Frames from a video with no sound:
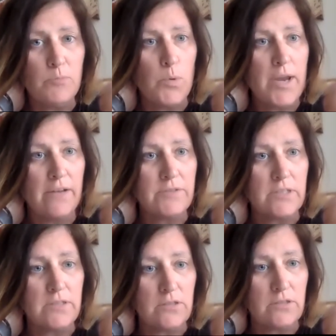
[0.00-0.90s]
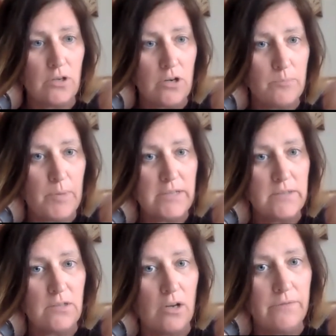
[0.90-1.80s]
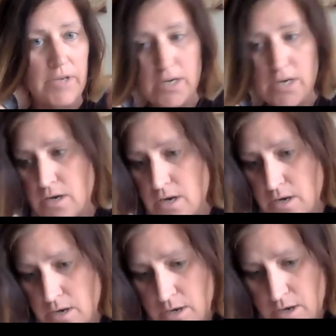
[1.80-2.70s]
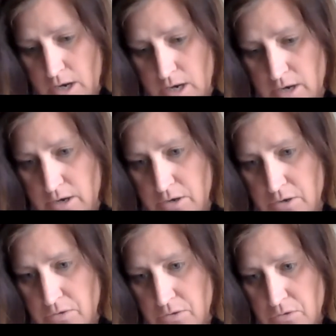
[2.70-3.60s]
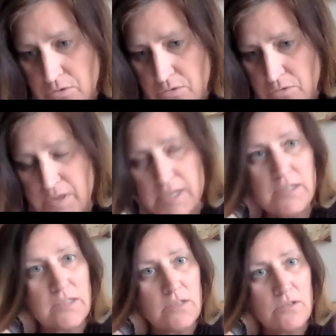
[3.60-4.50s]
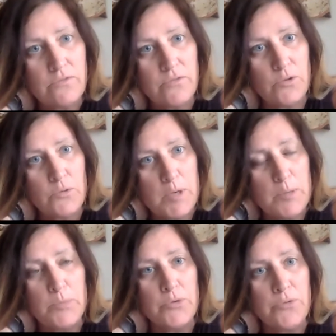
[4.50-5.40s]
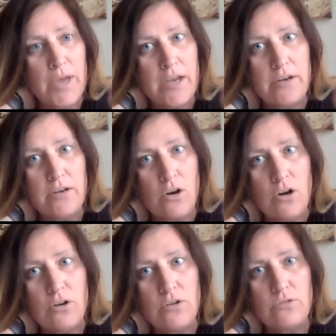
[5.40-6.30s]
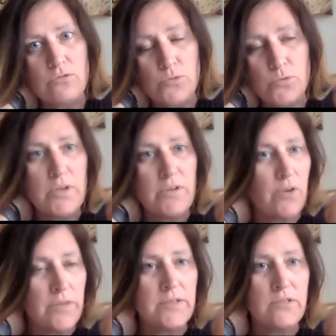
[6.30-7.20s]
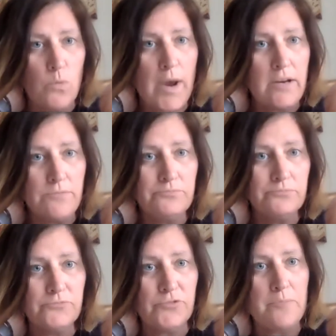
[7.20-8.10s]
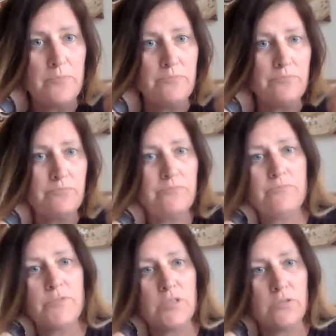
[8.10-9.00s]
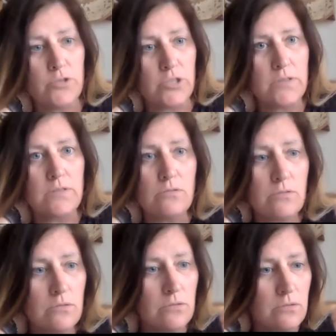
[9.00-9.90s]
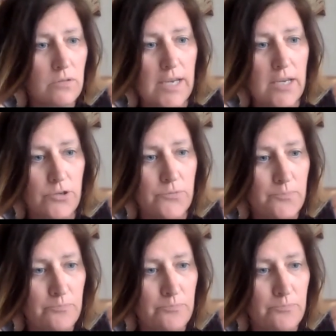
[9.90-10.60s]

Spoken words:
We have to start by solving this for people that are truly farthest away from solutions. Thank you.